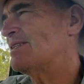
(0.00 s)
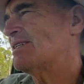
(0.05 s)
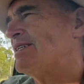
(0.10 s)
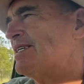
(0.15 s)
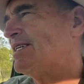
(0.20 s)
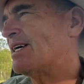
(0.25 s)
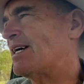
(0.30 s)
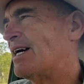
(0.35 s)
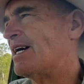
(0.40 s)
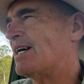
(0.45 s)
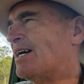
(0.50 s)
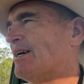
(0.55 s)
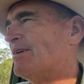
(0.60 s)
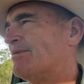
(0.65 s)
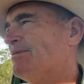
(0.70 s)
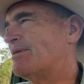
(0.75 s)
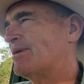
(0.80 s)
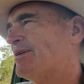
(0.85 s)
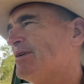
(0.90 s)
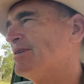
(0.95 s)
yeah,
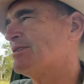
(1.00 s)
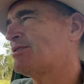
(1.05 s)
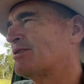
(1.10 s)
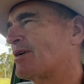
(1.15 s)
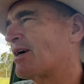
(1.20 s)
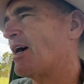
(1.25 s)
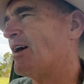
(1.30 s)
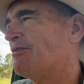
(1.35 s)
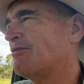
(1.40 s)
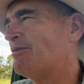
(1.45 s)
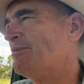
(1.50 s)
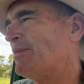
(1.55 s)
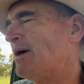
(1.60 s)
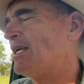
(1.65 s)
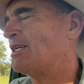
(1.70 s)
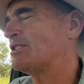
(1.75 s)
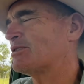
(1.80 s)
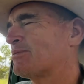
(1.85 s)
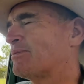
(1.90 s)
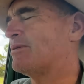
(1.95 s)
when I took over
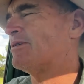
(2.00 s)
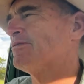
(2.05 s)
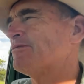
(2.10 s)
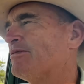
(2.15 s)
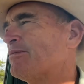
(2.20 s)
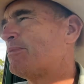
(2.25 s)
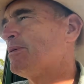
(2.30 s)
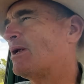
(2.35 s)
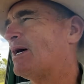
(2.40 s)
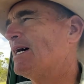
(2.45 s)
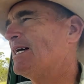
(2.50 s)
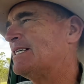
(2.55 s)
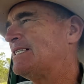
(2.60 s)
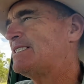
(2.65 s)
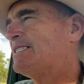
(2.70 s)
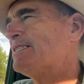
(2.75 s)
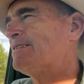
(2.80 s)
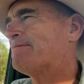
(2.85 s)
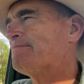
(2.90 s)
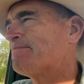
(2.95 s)
management of the
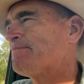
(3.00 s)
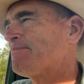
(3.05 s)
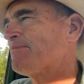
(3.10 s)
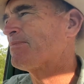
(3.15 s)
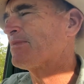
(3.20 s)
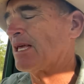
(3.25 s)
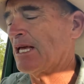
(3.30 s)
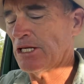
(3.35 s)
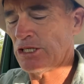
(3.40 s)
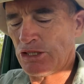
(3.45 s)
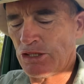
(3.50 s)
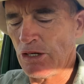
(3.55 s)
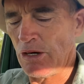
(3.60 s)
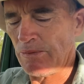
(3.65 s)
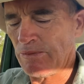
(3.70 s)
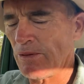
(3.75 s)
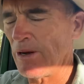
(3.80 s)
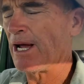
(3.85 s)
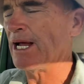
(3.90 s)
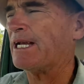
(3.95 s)
place, it
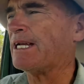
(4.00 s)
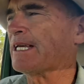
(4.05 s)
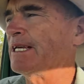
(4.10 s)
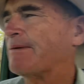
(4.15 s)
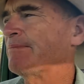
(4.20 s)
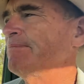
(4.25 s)
stopped raining.